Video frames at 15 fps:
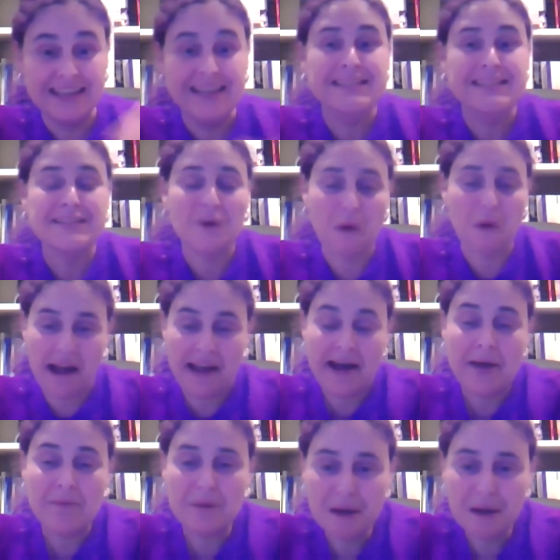So I
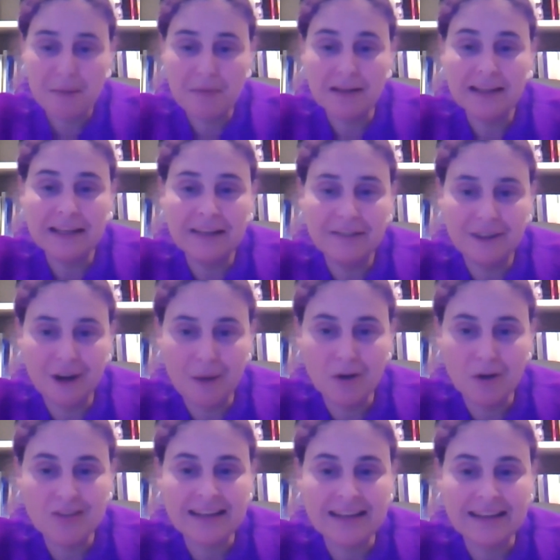am a big believer of
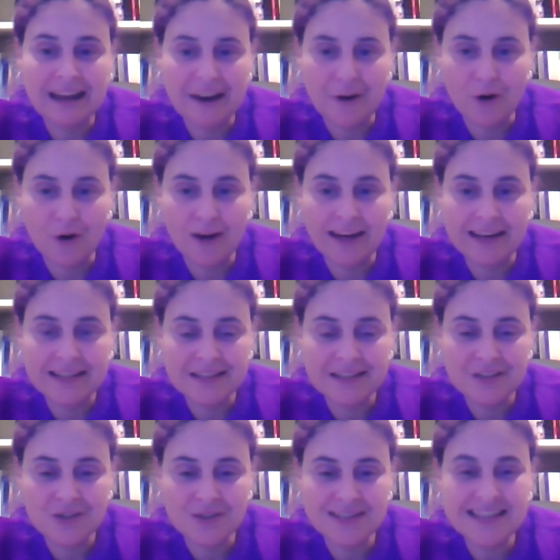multilateral
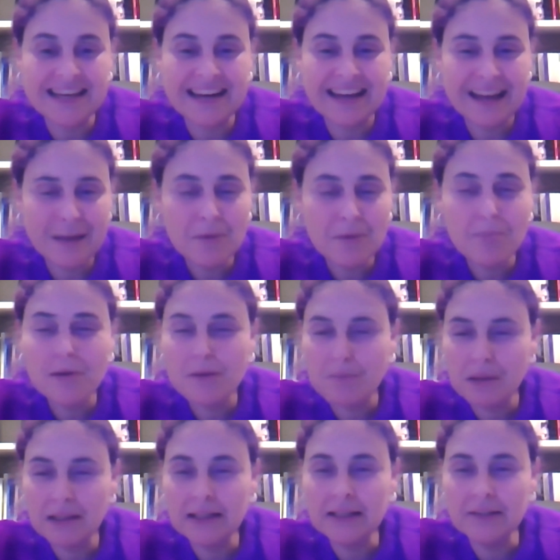organizations, and I am a big
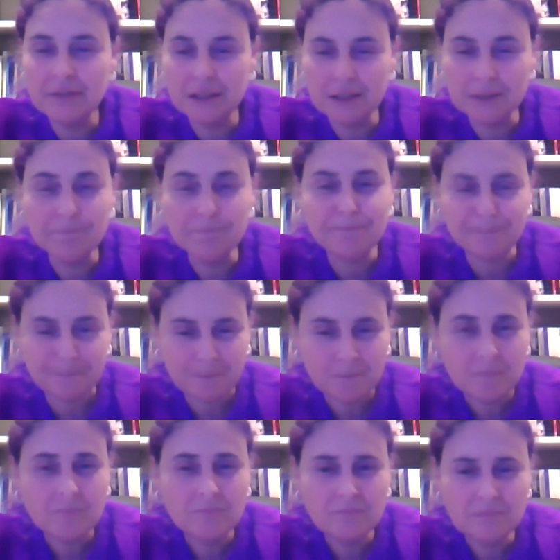believer
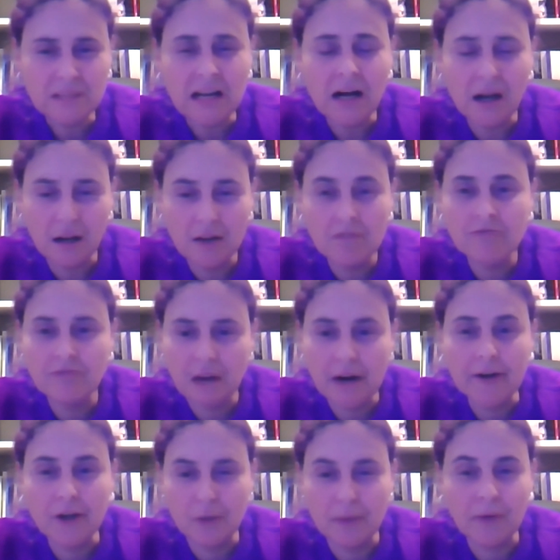of our
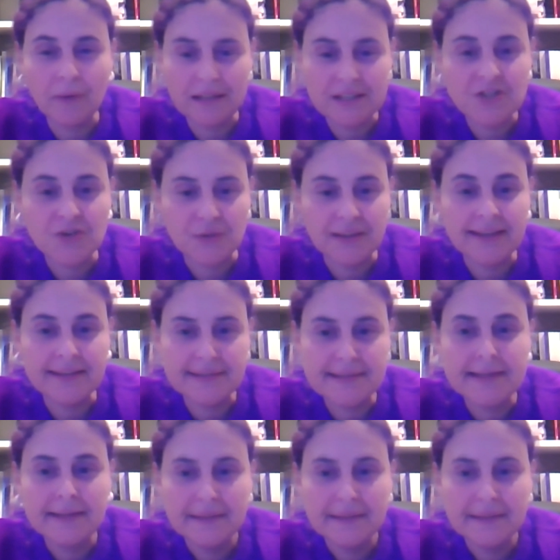human rights treaties.